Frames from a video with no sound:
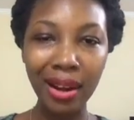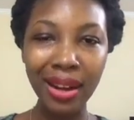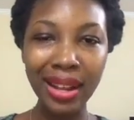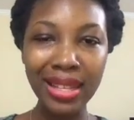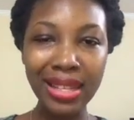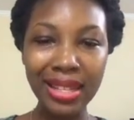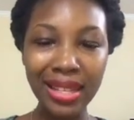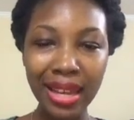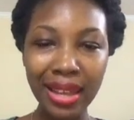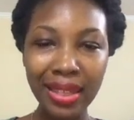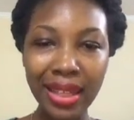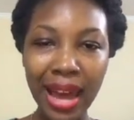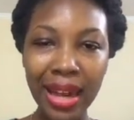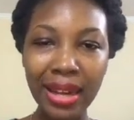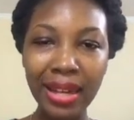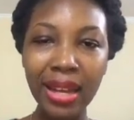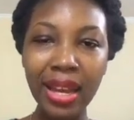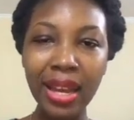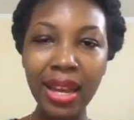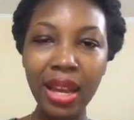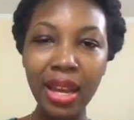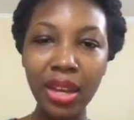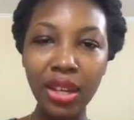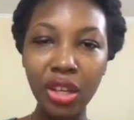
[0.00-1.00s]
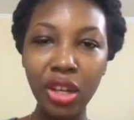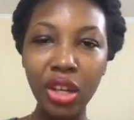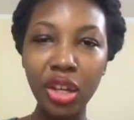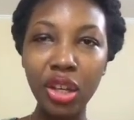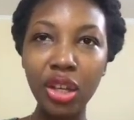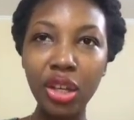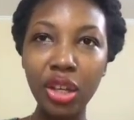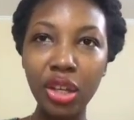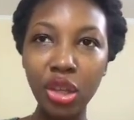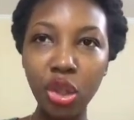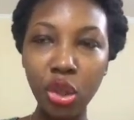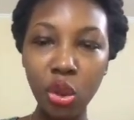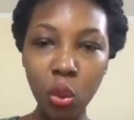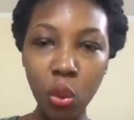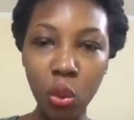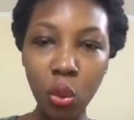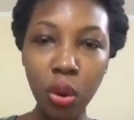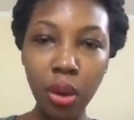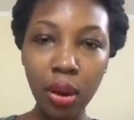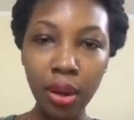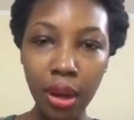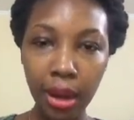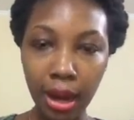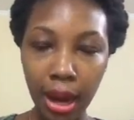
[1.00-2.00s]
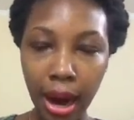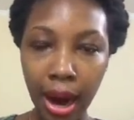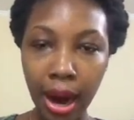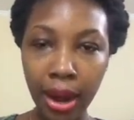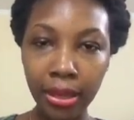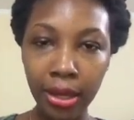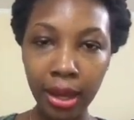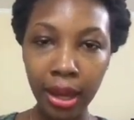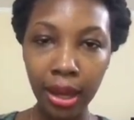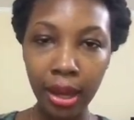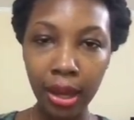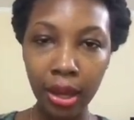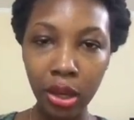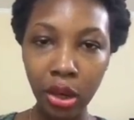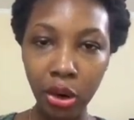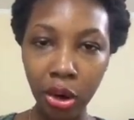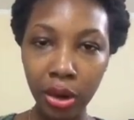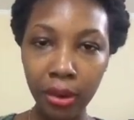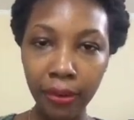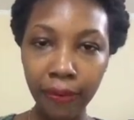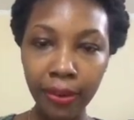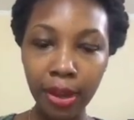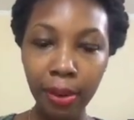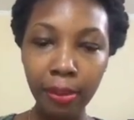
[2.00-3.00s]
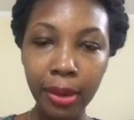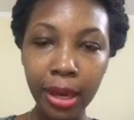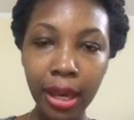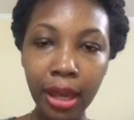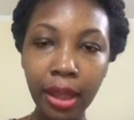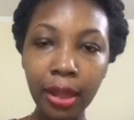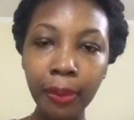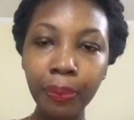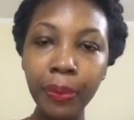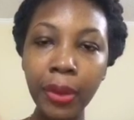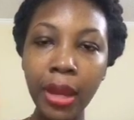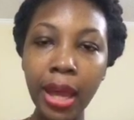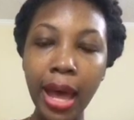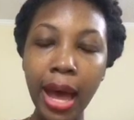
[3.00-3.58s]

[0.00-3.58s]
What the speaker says: Let's say that you're the female